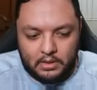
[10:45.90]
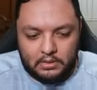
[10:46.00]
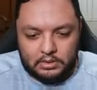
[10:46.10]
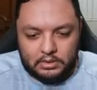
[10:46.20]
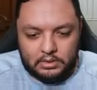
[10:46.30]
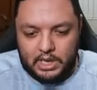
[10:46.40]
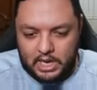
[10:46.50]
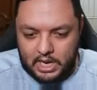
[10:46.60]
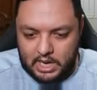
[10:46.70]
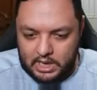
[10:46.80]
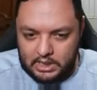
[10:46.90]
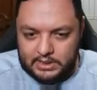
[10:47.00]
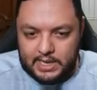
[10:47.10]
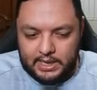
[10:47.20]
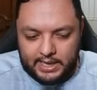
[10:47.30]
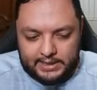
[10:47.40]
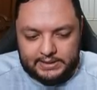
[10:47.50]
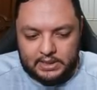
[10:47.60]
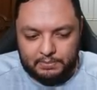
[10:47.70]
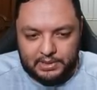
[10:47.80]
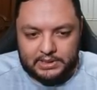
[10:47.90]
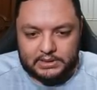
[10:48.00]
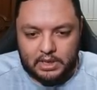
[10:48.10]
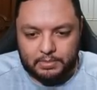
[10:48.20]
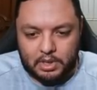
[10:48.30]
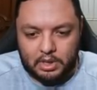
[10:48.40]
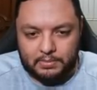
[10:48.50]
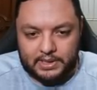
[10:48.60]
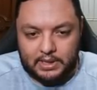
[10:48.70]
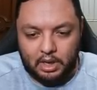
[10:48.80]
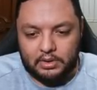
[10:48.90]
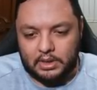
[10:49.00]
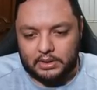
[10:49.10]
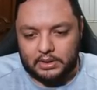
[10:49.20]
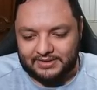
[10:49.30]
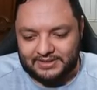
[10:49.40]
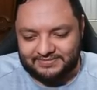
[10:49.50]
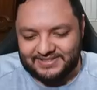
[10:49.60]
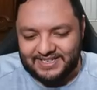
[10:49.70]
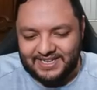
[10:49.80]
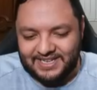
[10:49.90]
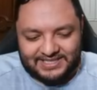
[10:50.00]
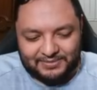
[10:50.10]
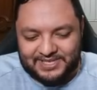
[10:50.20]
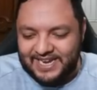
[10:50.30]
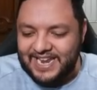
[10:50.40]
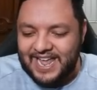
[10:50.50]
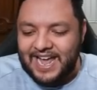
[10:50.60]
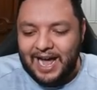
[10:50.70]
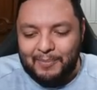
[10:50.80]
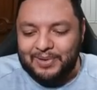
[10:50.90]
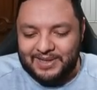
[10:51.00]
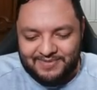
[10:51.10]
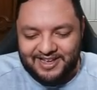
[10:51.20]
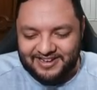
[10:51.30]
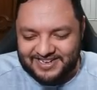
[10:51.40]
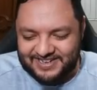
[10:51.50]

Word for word: Okay, in that case, I can play the top card. My oh no, it's okay. That's how I was saying. I'm playing Mihawk.